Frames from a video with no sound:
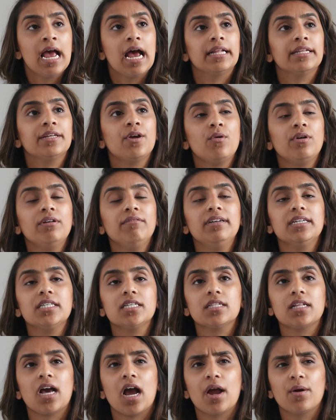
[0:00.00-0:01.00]
And the only
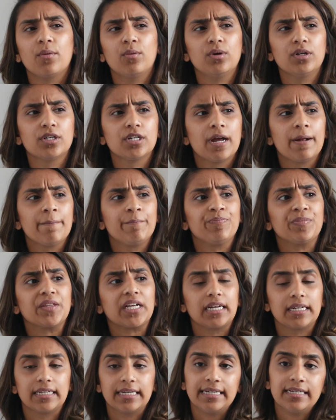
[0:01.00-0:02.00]
reason that I would
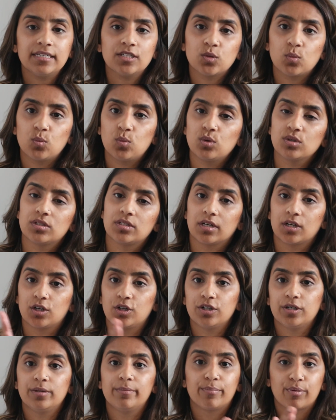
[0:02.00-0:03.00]
lean towards a
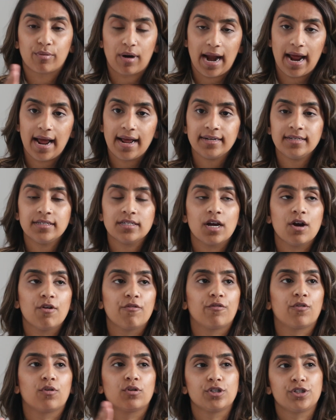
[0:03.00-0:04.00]
good brand
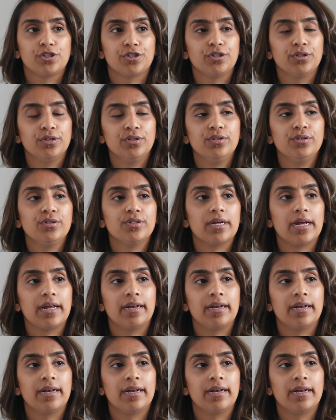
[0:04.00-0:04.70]
for shoes,